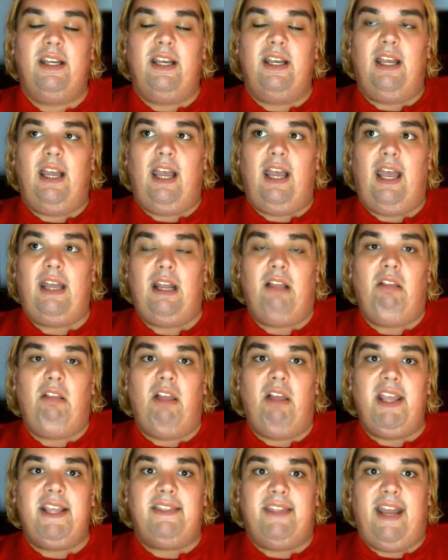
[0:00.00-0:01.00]
And I
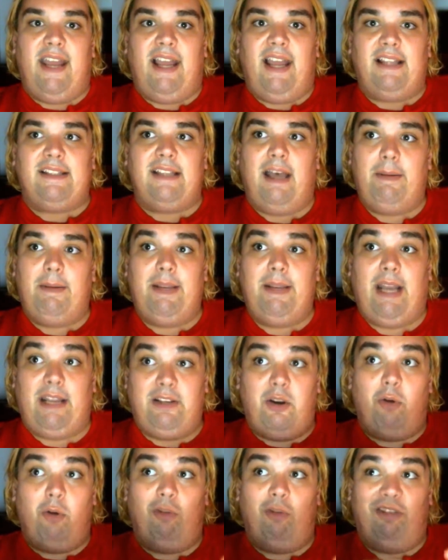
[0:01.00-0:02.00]
like that. I mean, I
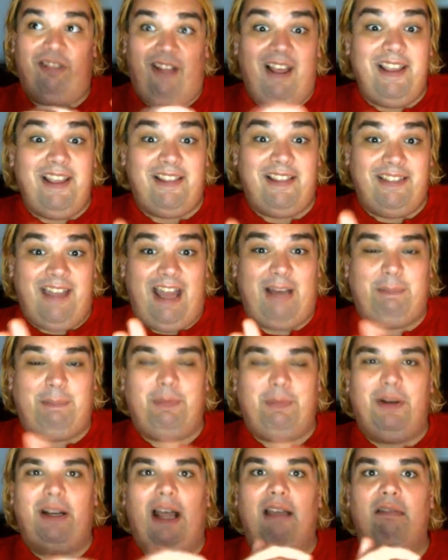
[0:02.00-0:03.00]
don't like that,
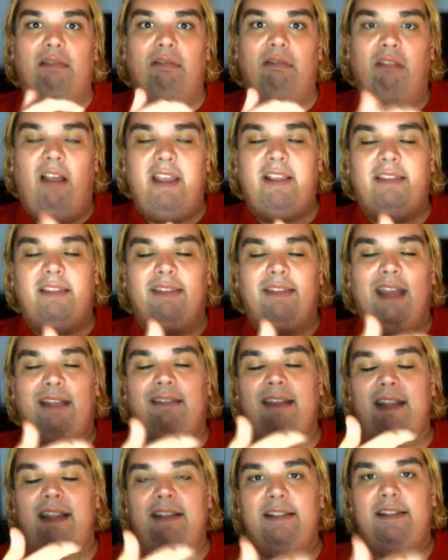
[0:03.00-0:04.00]
but I like that
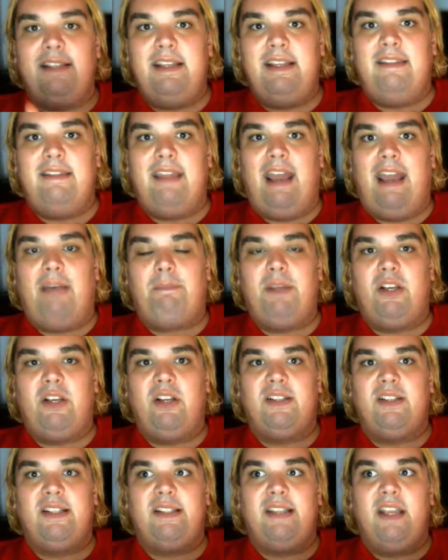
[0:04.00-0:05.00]
they did that because
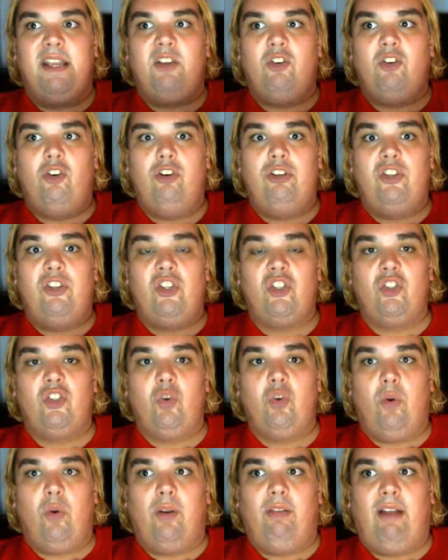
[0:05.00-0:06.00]
it's a good
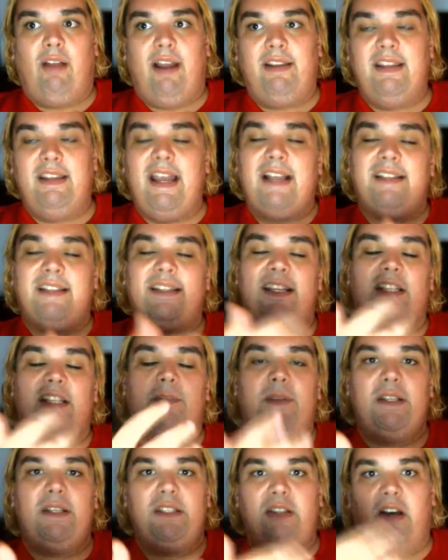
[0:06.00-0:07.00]
storyline. Yes, it's
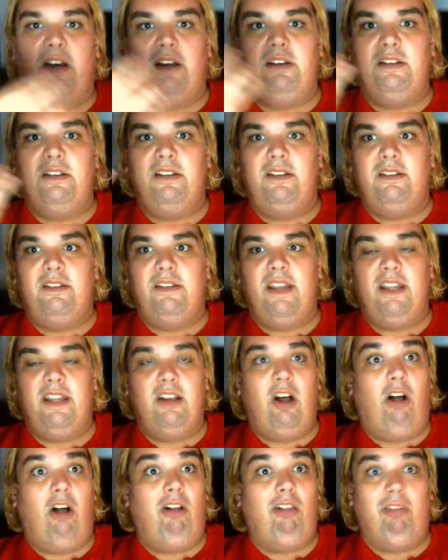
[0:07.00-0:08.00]
been done in a
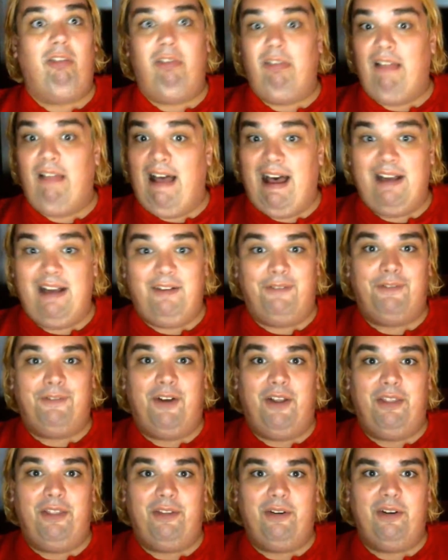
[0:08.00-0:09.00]
lot of
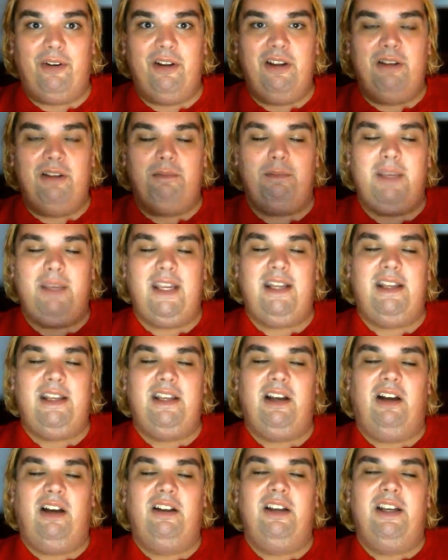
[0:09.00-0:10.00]
other
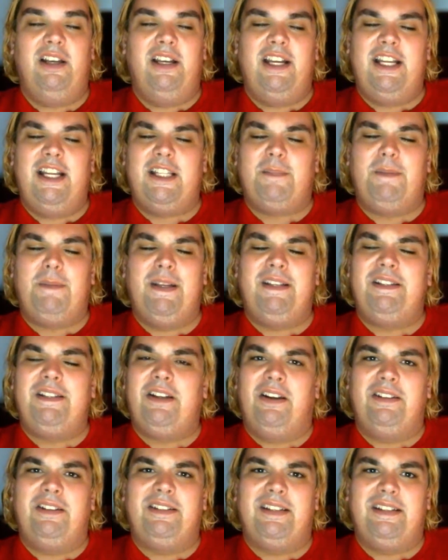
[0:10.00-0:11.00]
media. It's been
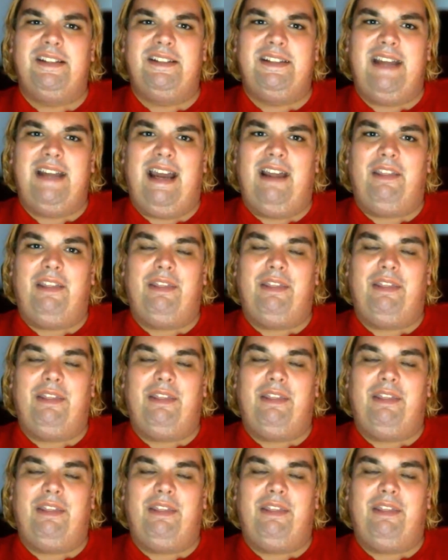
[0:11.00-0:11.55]
done to death.